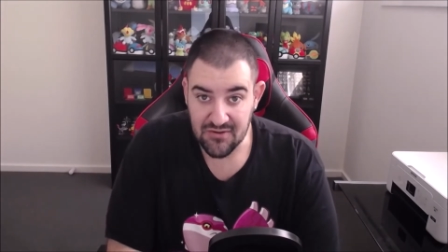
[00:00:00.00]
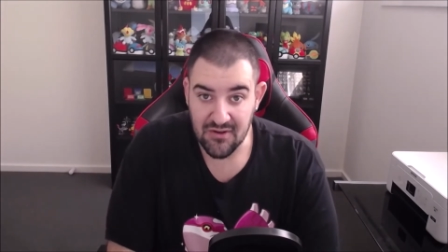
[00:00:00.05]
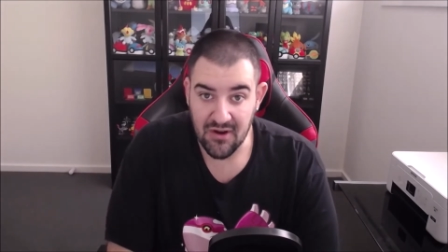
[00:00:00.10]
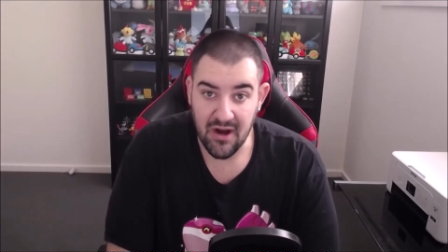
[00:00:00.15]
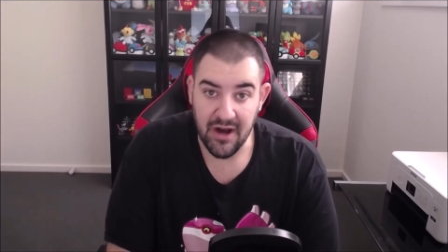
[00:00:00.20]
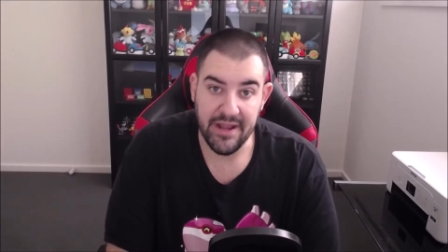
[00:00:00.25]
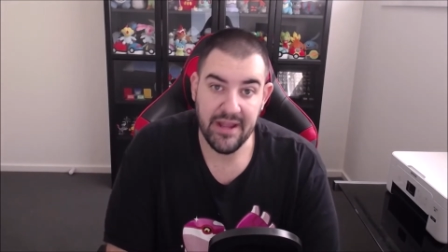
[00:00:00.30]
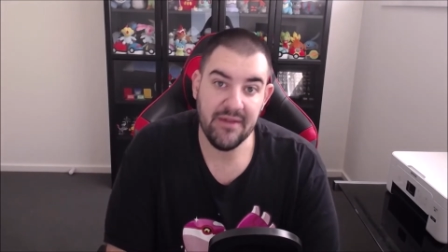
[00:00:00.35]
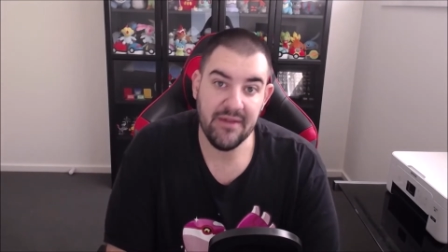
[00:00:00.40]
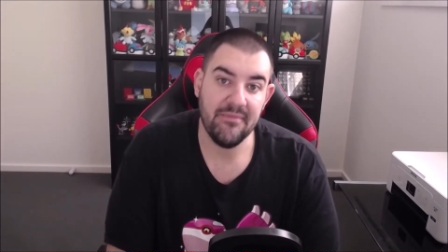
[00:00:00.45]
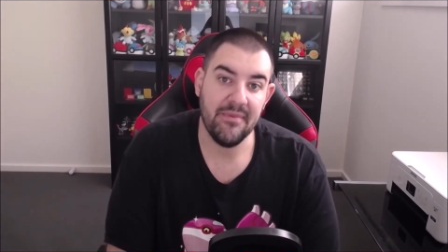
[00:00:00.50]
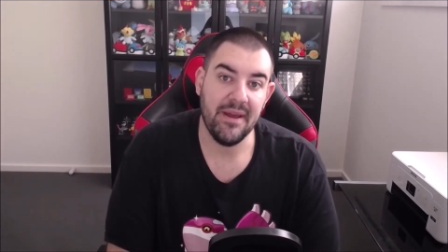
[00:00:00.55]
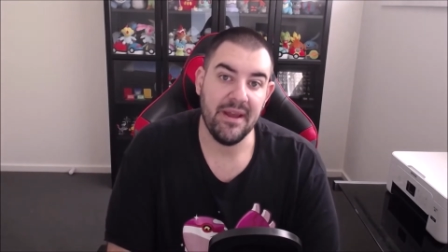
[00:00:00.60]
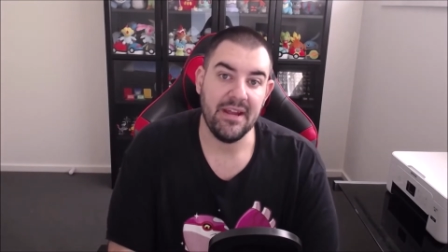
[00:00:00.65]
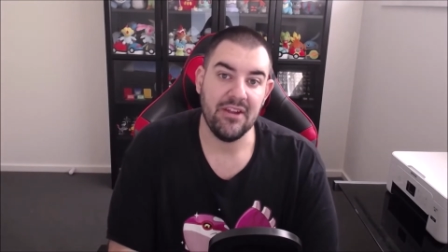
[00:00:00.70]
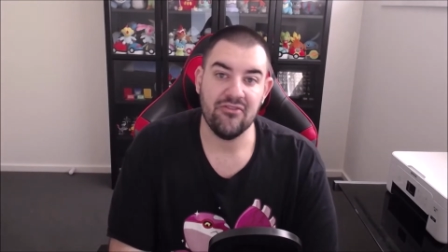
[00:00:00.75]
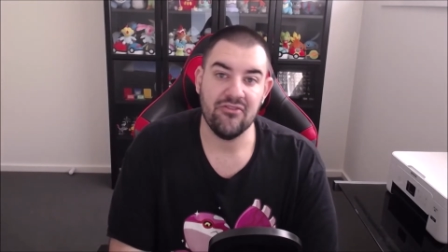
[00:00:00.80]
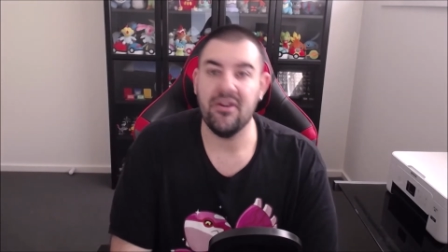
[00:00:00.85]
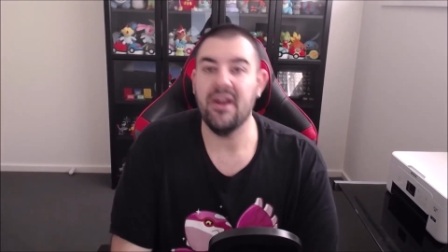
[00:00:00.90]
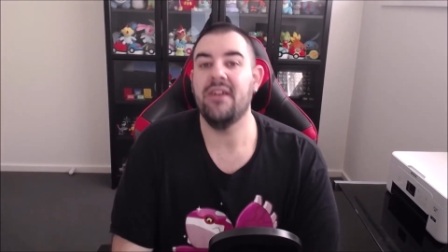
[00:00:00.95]
I am a
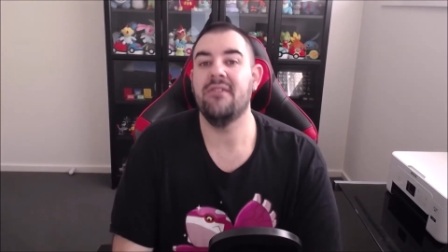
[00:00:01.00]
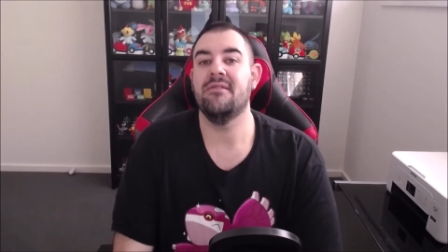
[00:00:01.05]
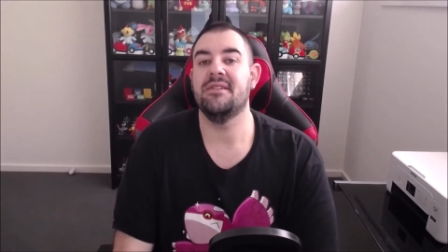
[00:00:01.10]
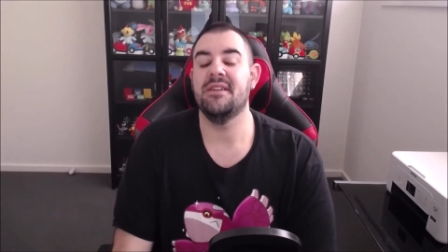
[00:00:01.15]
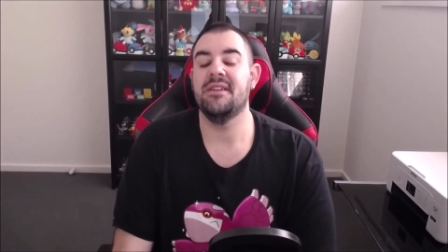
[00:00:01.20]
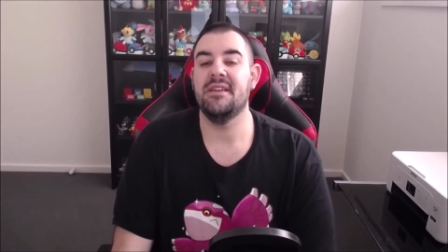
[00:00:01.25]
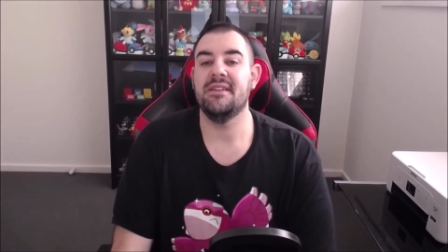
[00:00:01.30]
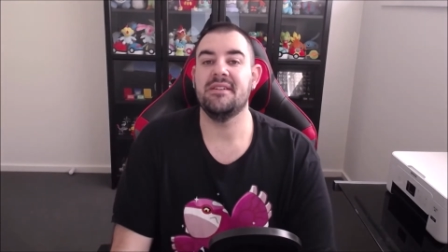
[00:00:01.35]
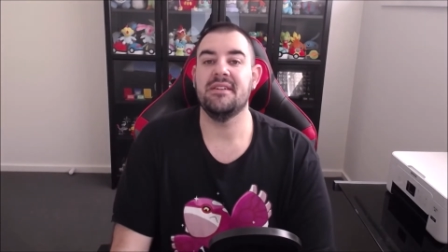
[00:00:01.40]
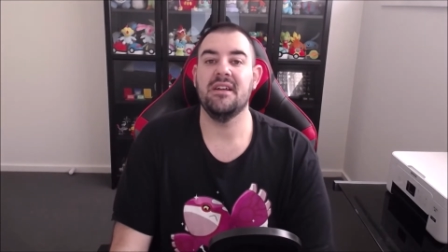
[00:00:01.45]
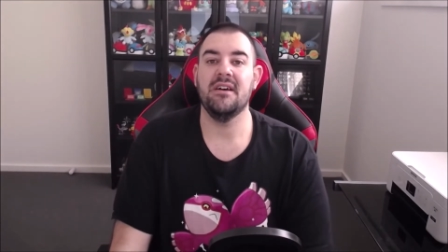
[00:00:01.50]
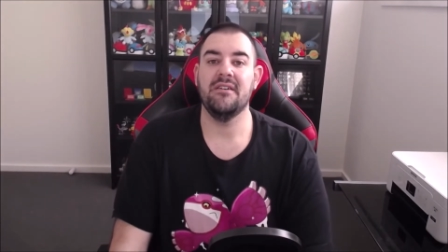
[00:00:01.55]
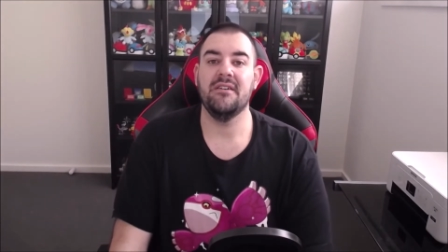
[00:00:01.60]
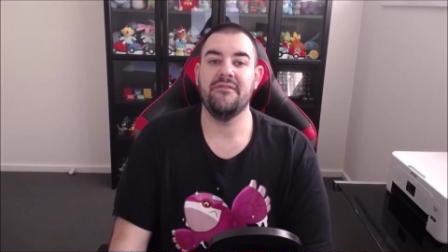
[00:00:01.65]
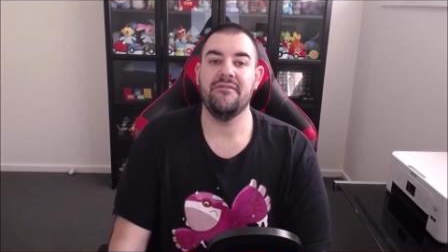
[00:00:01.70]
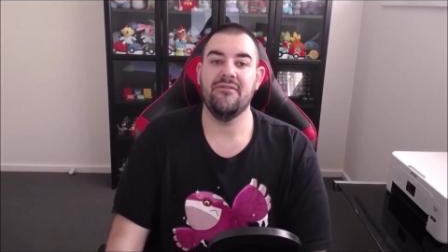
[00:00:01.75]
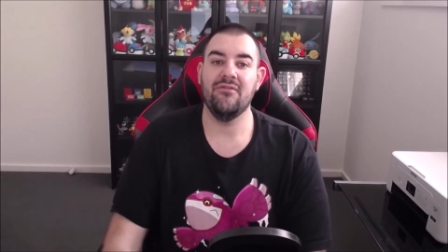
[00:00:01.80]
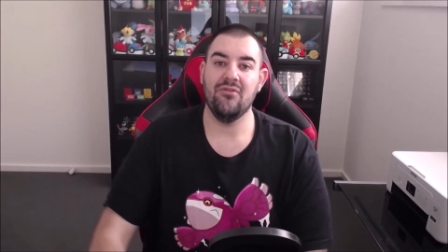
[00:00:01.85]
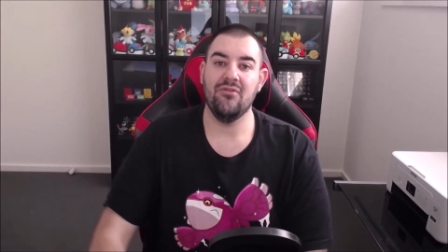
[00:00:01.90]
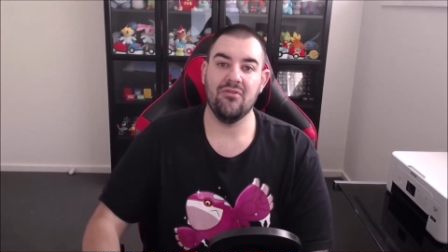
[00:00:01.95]
trainer assessor
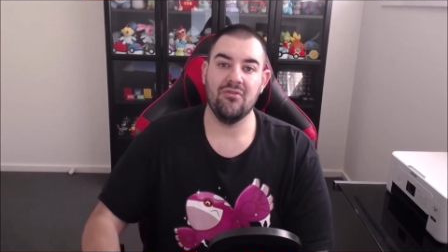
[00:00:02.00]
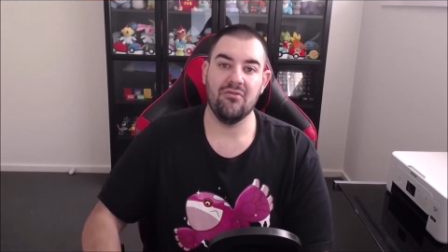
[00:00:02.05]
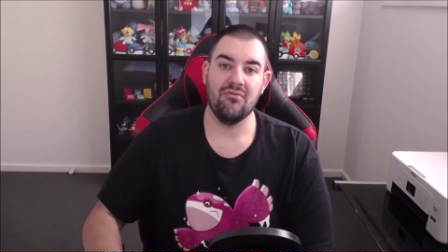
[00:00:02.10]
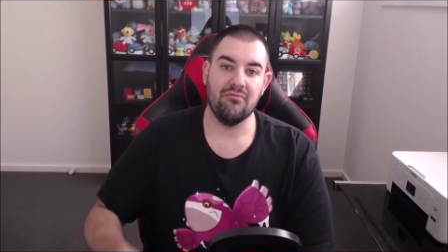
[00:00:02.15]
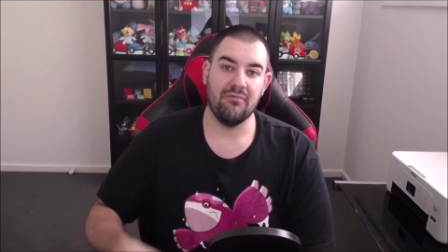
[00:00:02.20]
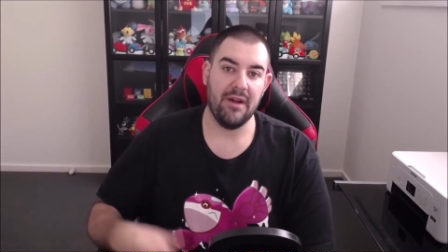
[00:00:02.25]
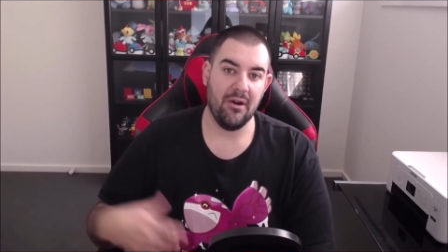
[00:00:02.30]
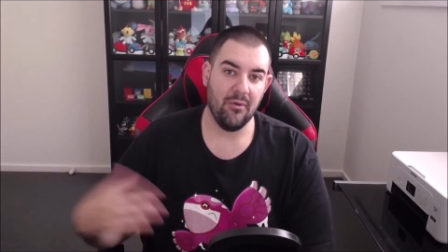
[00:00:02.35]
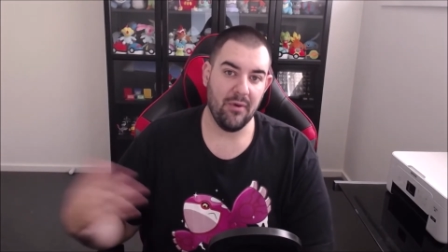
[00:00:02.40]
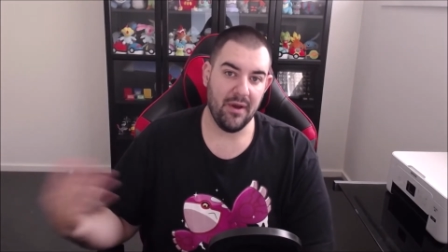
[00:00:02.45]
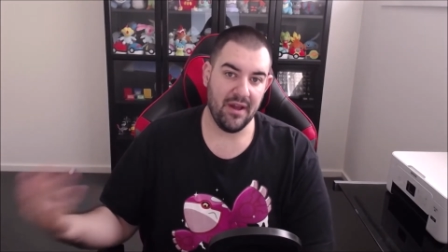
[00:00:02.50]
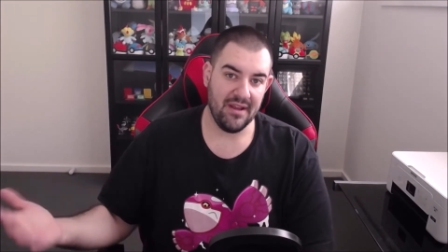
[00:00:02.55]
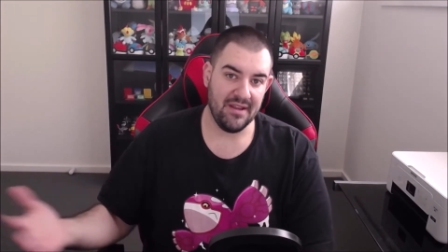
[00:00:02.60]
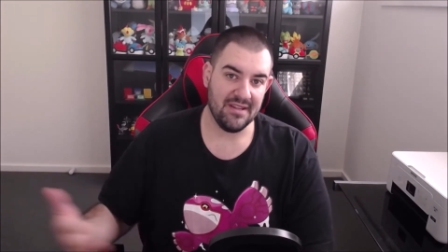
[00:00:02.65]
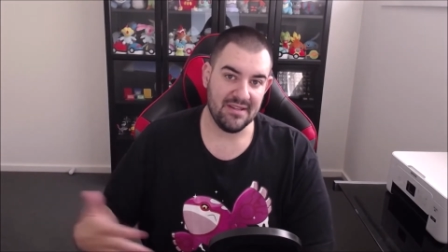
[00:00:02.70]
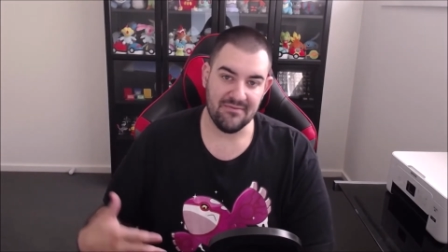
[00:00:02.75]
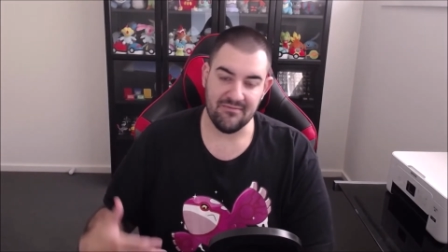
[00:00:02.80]
for railways.